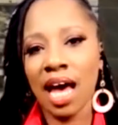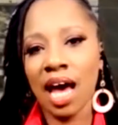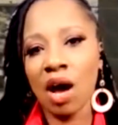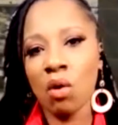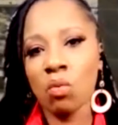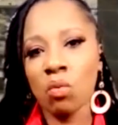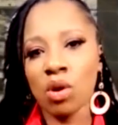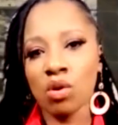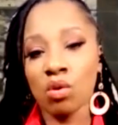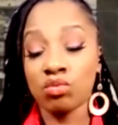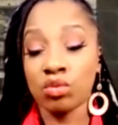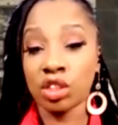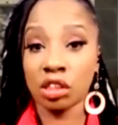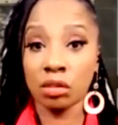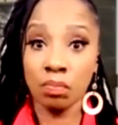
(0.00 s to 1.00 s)
how we'll
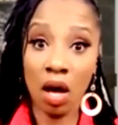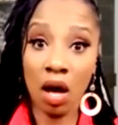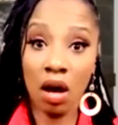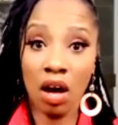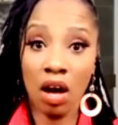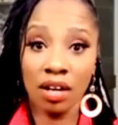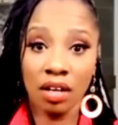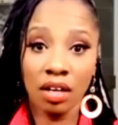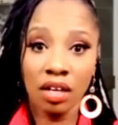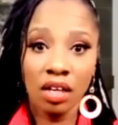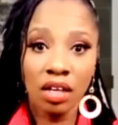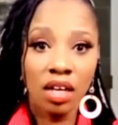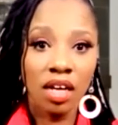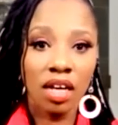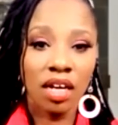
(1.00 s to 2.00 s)
respond
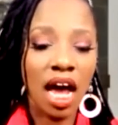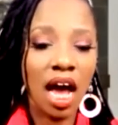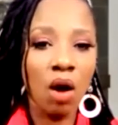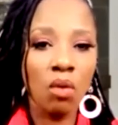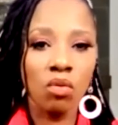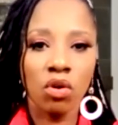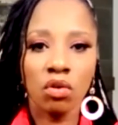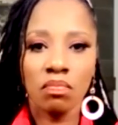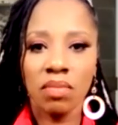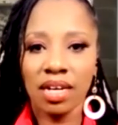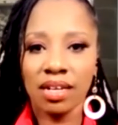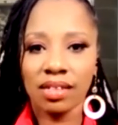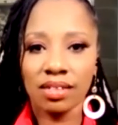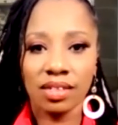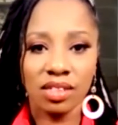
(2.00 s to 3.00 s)
and how we'll
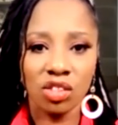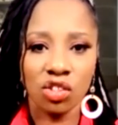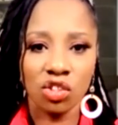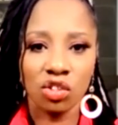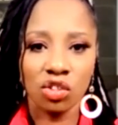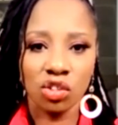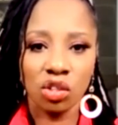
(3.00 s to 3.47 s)
make decisions.